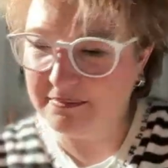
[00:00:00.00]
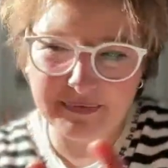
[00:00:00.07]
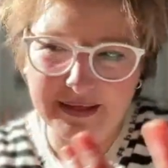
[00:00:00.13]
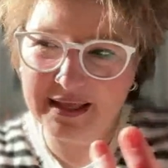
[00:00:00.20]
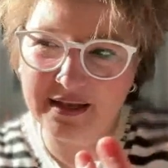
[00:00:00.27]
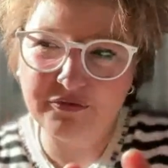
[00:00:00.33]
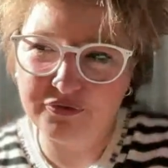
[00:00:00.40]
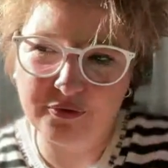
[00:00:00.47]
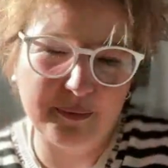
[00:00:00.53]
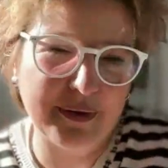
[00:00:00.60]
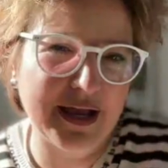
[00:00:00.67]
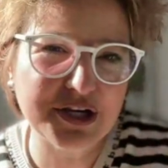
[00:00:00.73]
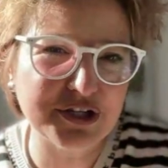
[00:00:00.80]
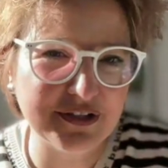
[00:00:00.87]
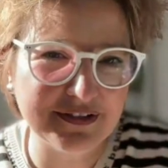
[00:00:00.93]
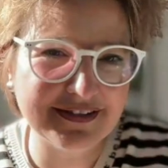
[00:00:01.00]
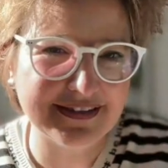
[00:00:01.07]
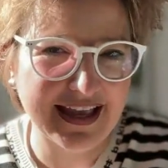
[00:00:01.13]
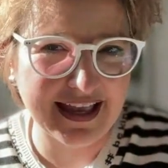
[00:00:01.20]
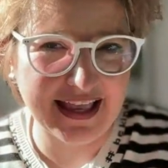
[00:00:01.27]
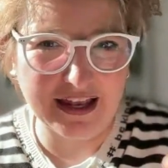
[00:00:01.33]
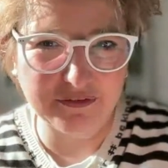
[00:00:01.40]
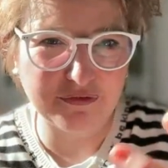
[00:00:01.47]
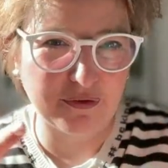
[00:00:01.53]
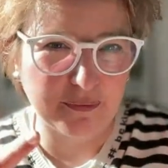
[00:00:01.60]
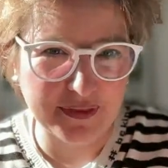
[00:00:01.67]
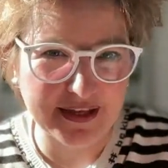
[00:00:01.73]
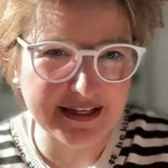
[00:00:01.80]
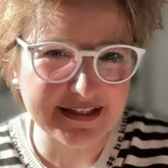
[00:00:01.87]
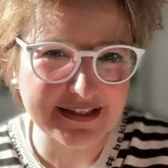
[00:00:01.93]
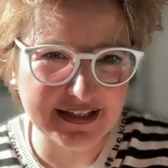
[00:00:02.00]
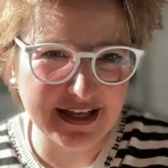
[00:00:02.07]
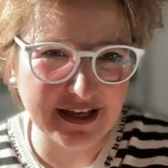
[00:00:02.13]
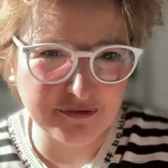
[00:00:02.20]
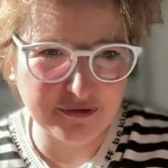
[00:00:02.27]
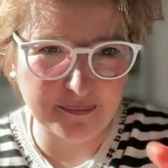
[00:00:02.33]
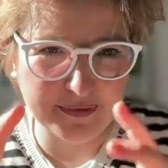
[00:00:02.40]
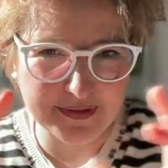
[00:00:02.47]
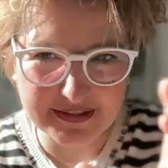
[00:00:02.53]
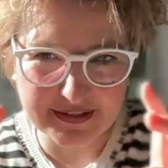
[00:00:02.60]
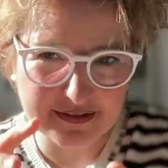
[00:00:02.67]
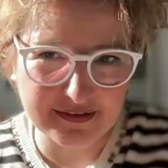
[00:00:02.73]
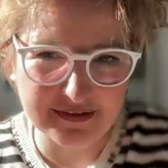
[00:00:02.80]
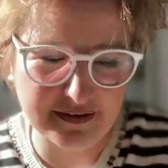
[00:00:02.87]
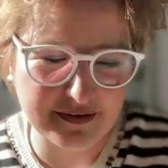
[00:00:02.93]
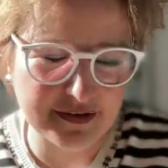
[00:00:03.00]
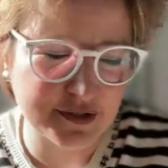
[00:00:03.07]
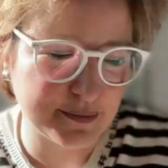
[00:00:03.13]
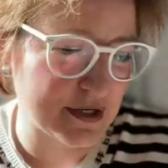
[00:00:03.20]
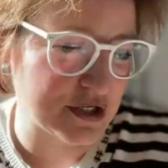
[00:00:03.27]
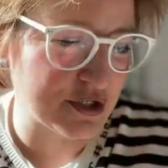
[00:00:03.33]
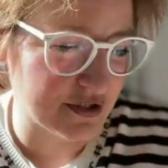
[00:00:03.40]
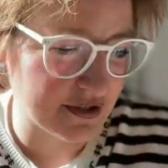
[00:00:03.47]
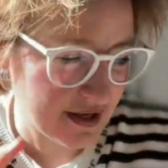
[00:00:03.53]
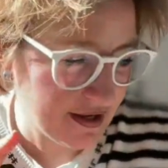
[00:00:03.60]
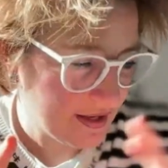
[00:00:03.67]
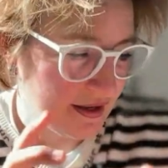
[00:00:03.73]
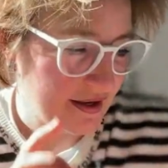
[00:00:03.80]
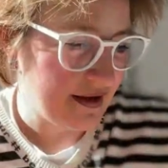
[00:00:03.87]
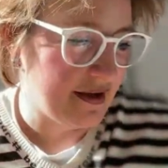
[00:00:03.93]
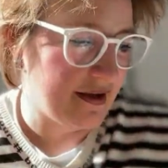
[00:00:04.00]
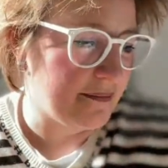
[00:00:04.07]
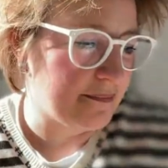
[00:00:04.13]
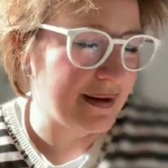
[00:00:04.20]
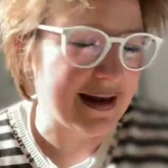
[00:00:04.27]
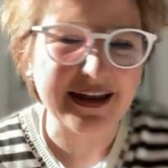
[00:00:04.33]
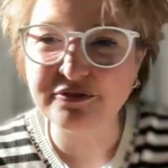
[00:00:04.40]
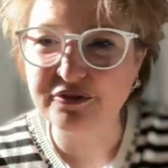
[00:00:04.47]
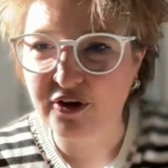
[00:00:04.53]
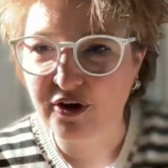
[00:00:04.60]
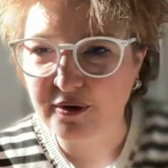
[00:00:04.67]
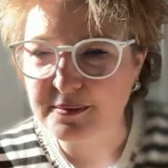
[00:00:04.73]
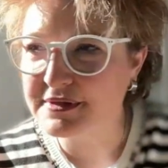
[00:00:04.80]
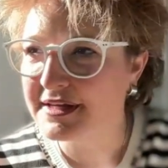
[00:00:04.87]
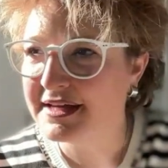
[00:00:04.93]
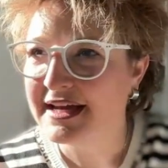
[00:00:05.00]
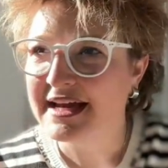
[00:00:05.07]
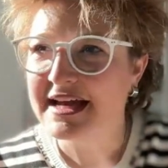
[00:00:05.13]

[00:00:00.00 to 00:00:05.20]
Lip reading: informations they get from the internet, from these special platforms,